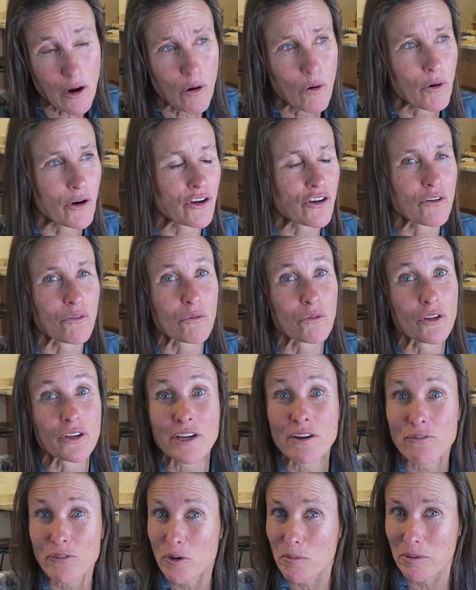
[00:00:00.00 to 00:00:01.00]
or you're
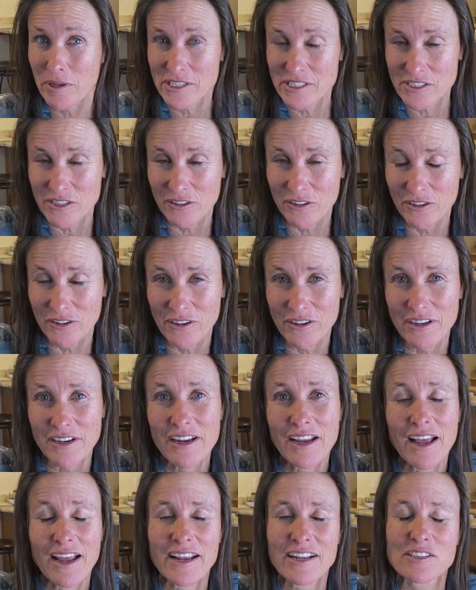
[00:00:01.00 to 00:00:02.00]
looking for a place to learn,
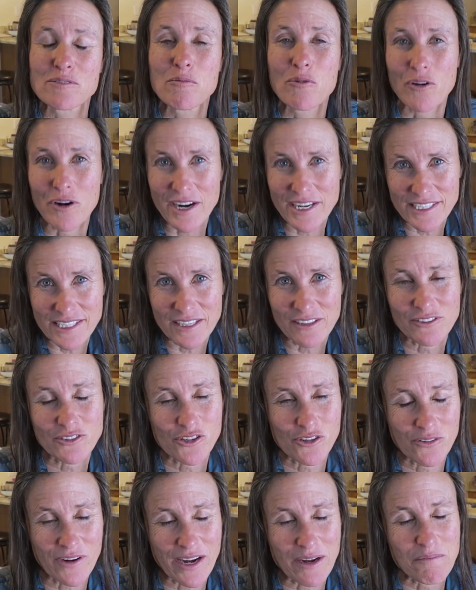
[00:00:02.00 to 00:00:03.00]
it's more ideal
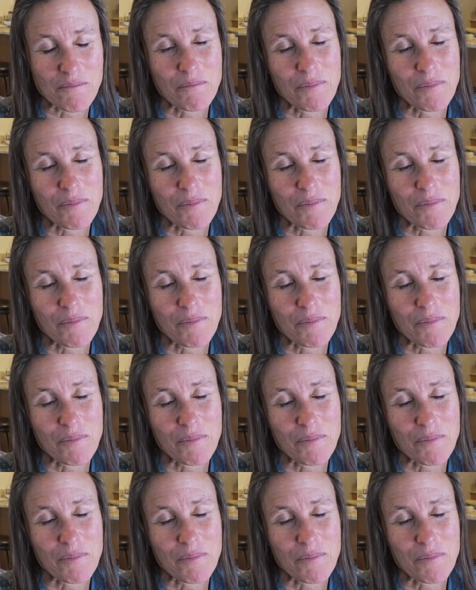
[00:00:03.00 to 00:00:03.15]
terrain.